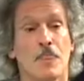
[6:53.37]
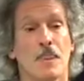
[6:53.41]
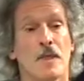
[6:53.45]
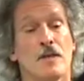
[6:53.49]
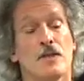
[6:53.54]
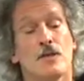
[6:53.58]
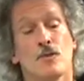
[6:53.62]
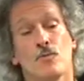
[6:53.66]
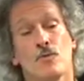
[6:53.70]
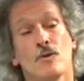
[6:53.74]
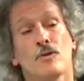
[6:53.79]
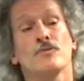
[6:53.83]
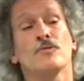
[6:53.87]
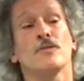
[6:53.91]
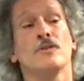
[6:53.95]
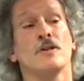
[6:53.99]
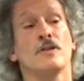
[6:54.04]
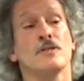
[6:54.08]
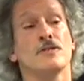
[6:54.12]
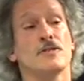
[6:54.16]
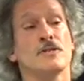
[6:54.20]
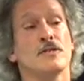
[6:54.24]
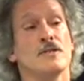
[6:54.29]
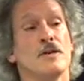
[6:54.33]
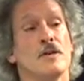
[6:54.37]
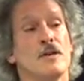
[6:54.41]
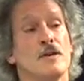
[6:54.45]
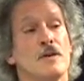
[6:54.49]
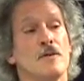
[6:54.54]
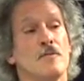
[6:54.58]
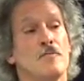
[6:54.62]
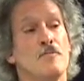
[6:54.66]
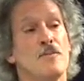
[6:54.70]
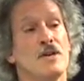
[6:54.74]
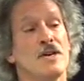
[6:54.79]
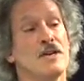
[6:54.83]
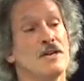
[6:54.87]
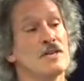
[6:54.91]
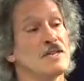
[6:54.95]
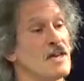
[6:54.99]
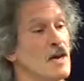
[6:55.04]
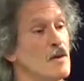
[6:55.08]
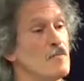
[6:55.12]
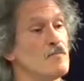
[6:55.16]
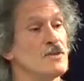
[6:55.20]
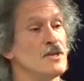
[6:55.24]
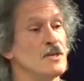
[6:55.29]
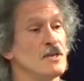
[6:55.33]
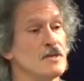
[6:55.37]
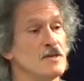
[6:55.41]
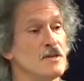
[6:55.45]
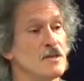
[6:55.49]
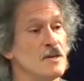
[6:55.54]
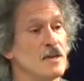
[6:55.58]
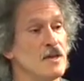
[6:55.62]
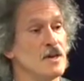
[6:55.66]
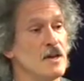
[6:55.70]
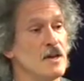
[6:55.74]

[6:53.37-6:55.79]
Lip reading: in the wilderness, being tempted,